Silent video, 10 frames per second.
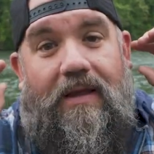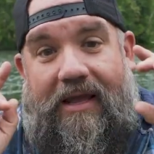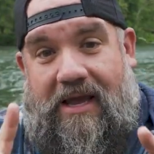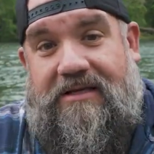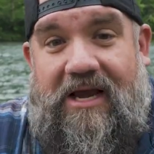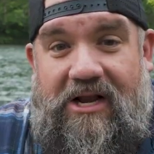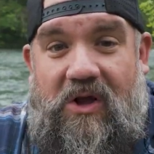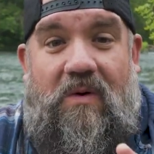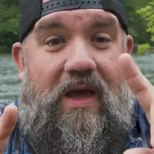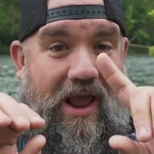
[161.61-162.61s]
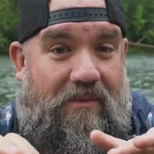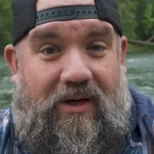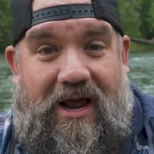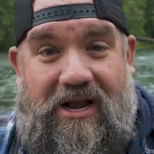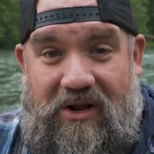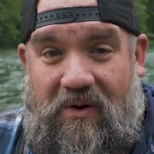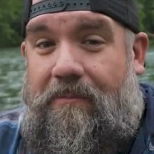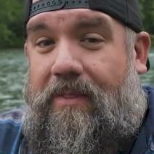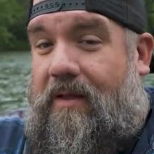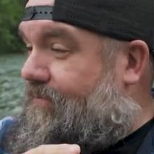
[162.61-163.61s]
Yes, I do. And when I
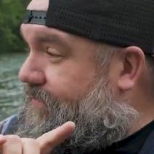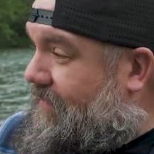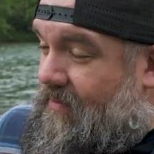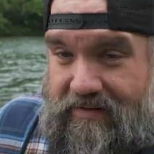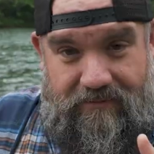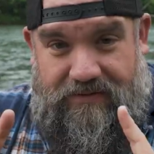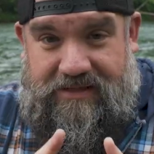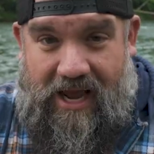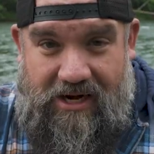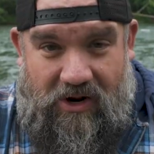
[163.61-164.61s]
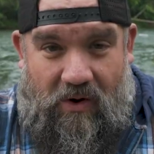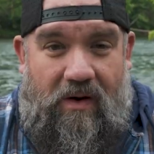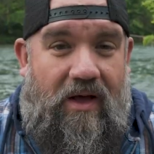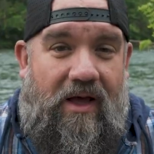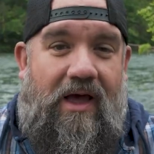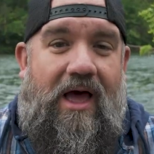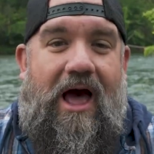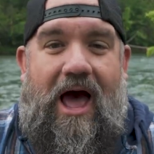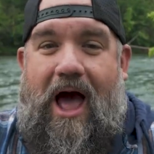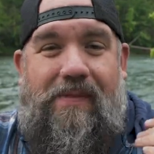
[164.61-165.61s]
do, side note,
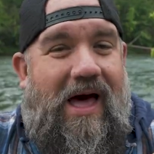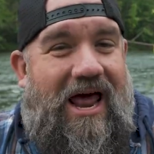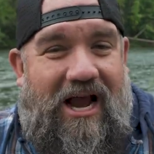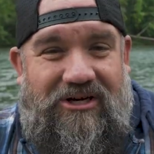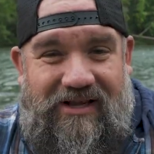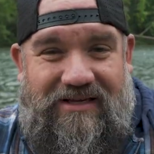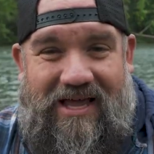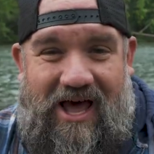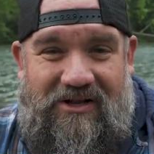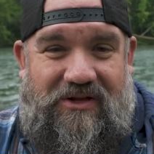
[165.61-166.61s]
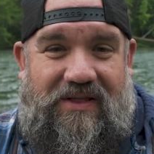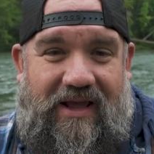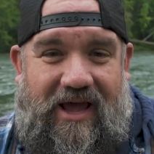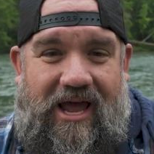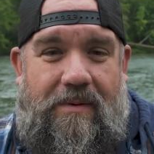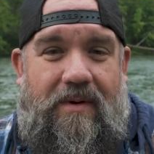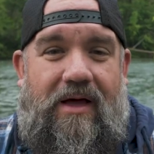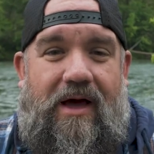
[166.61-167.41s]
I'm not actually as loud as you think I am.